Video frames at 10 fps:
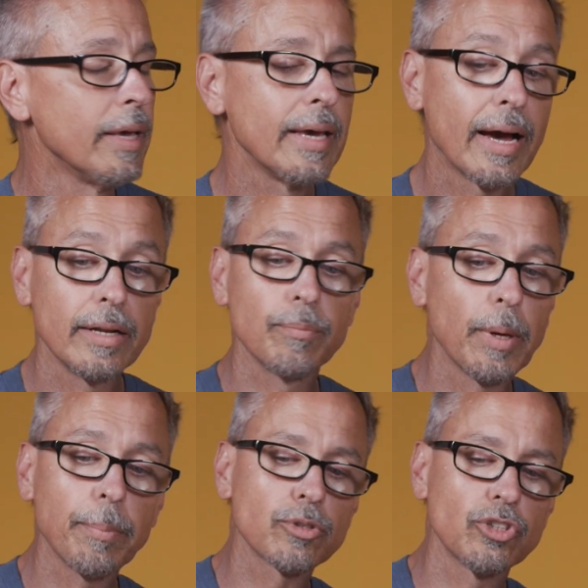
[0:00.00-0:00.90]
Yeah, and
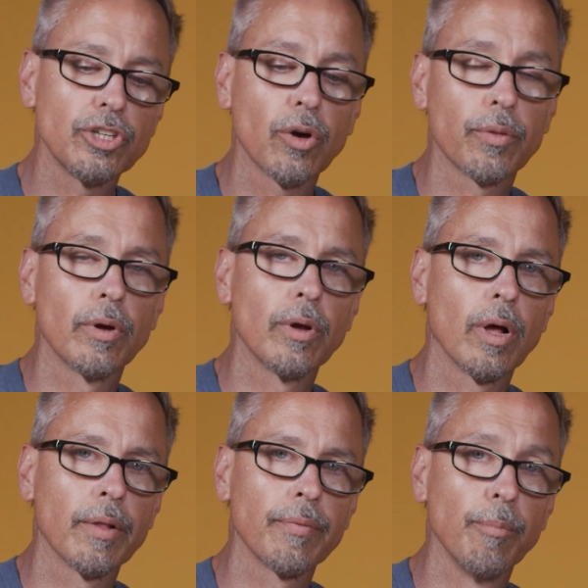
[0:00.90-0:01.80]
people should know
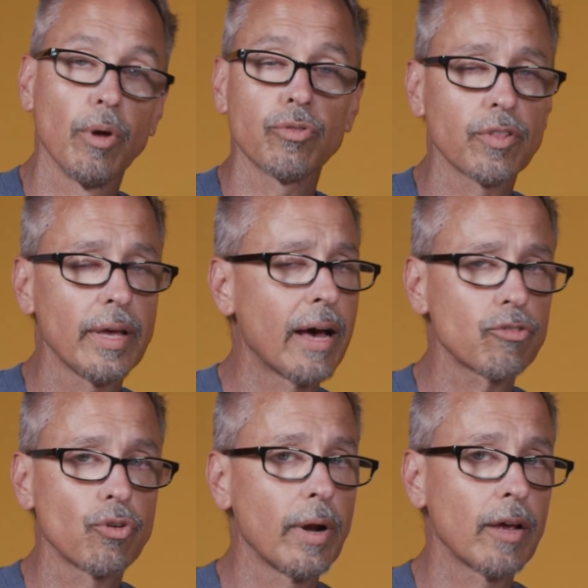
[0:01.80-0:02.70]
that uh, most of the
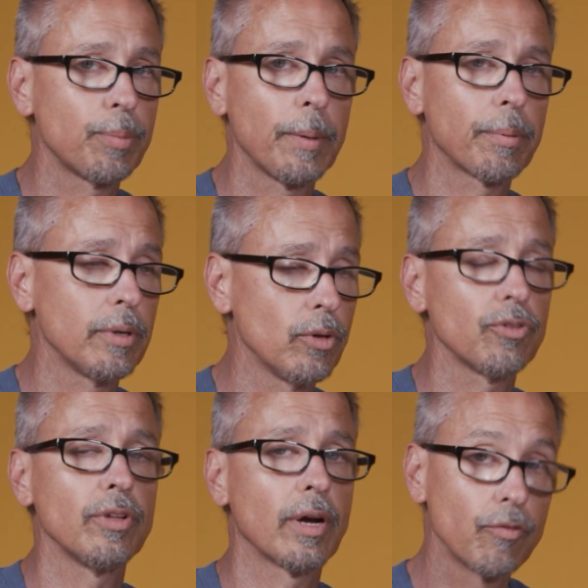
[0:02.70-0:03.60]
astrographs people are
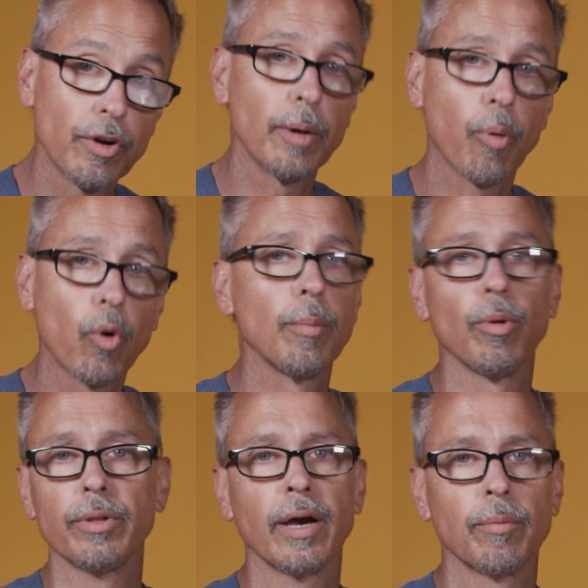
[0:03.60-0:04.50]
using now are very
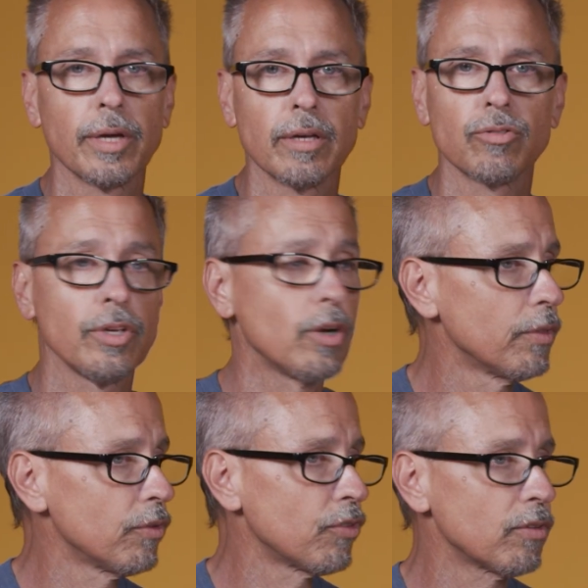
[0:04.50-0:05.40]
portable now because you
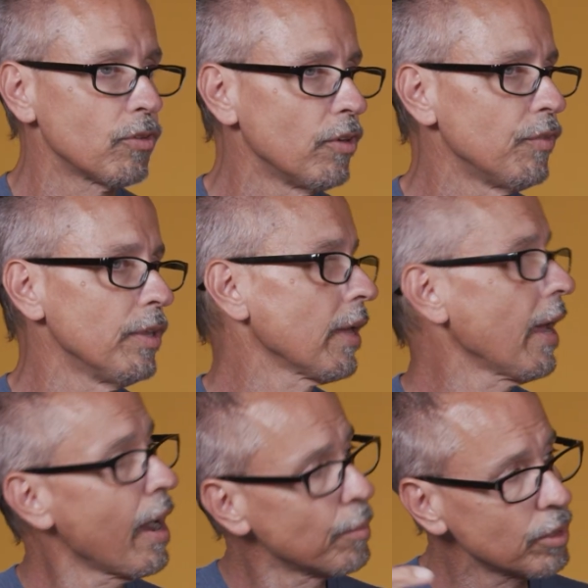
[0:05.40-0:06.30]
know the sensitivity, the
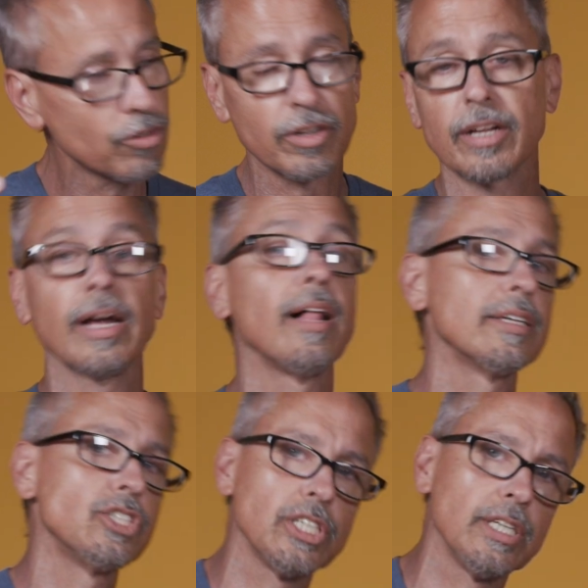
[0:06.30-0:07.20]
cameras, the
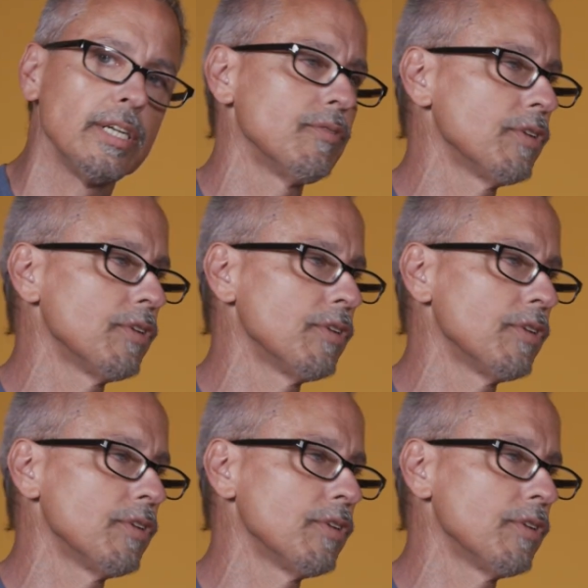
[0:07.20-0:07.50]
technology, and